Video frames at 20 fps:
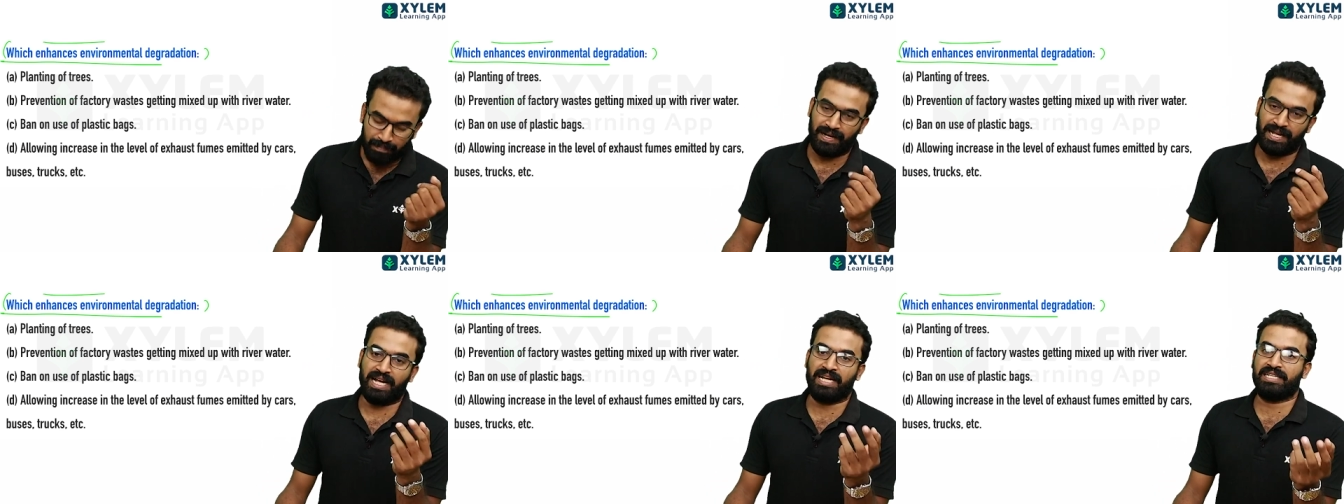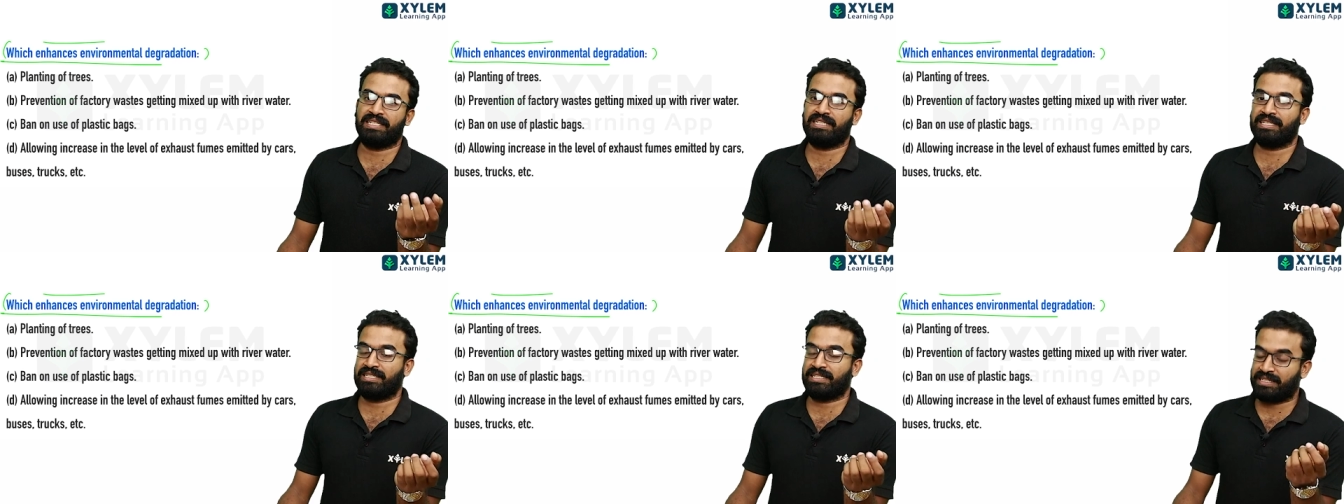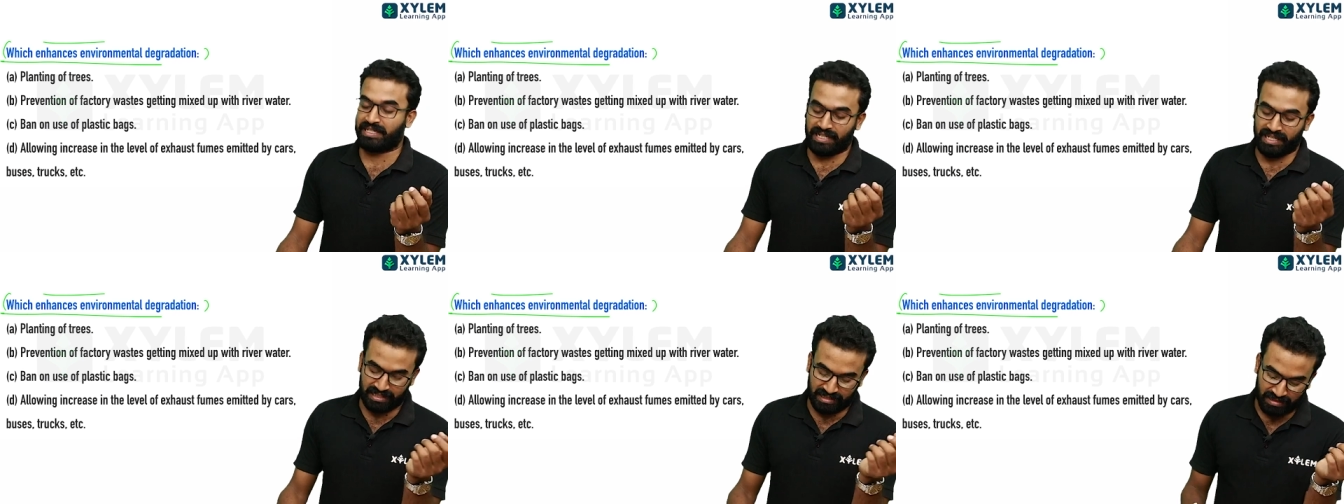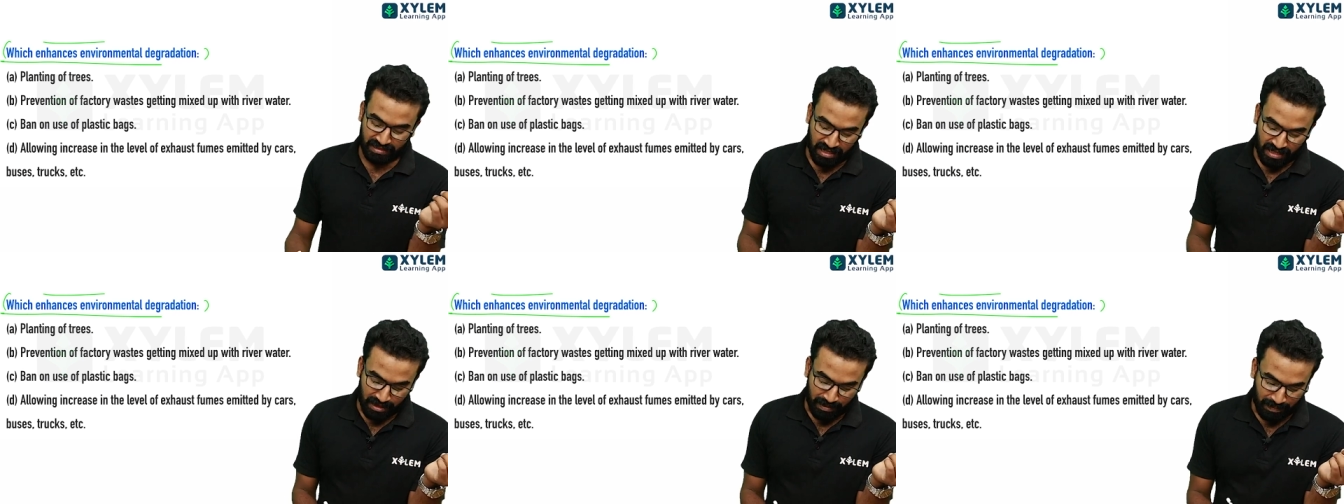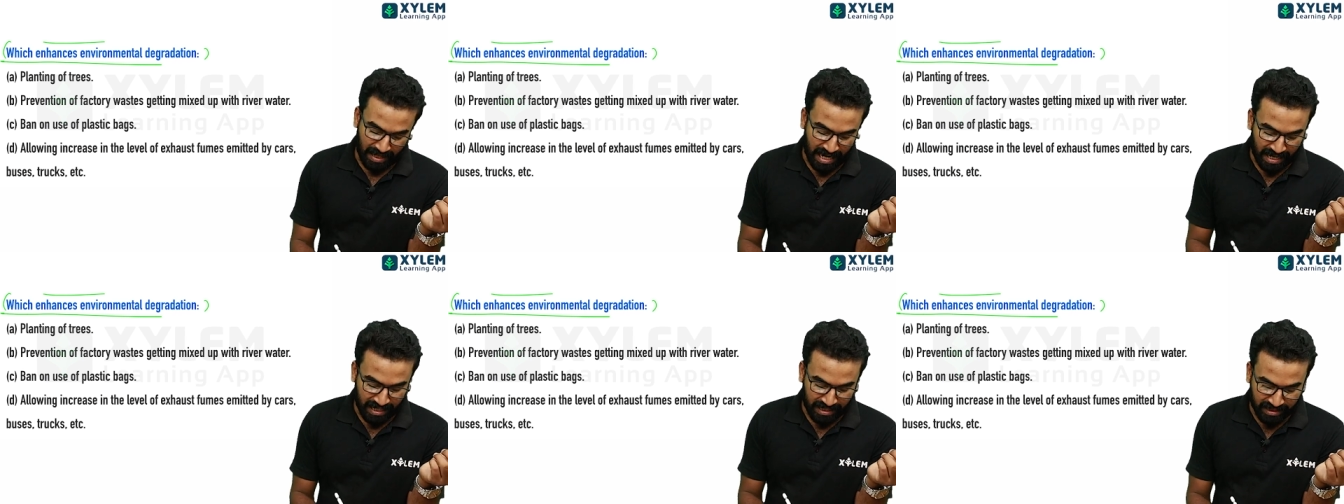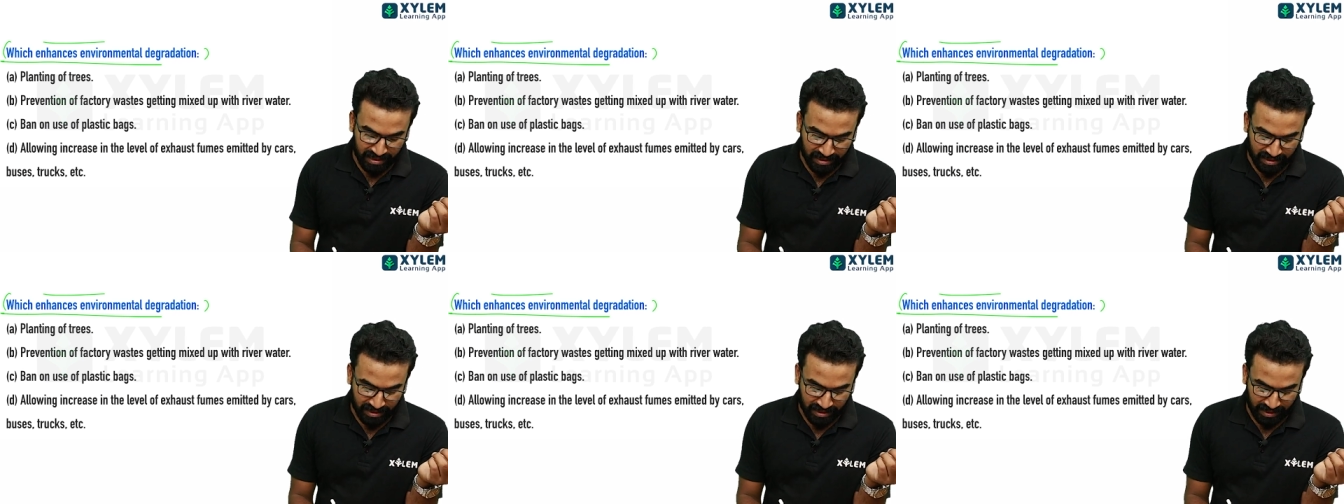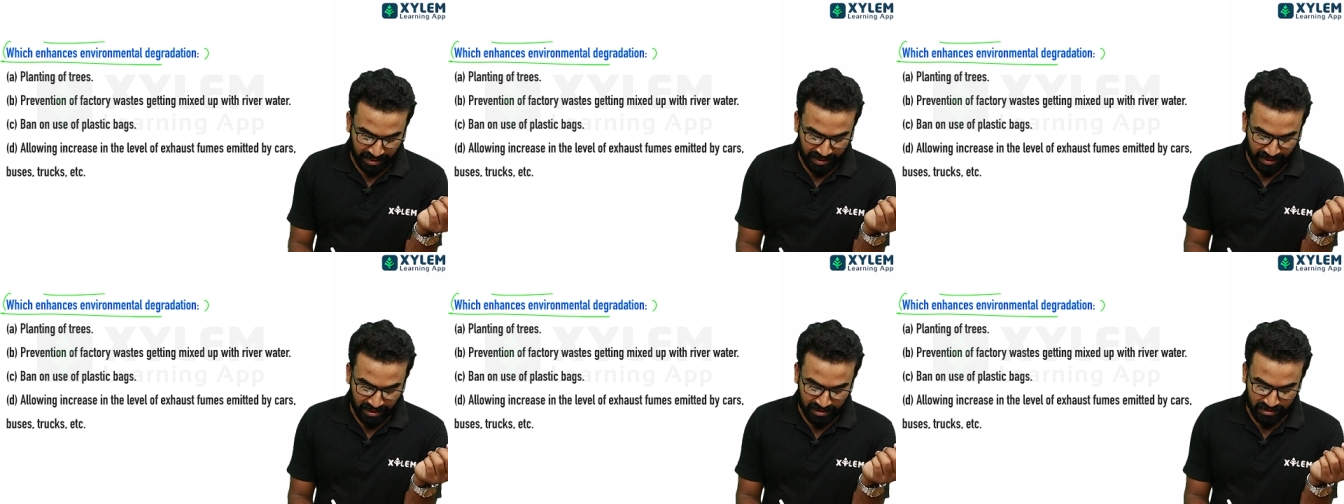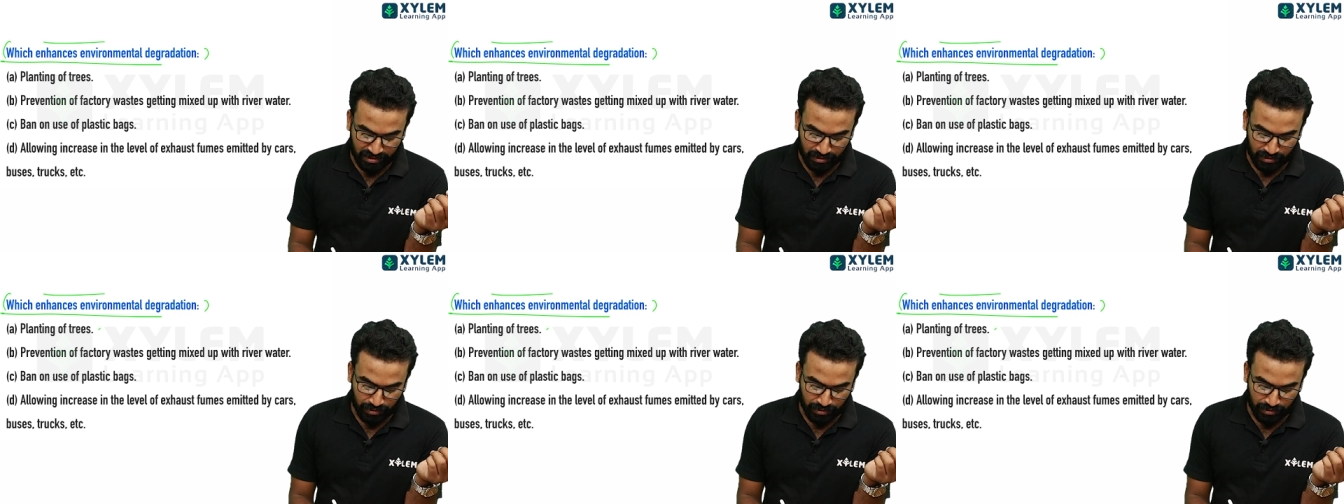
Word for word: Planting trees. Planting trees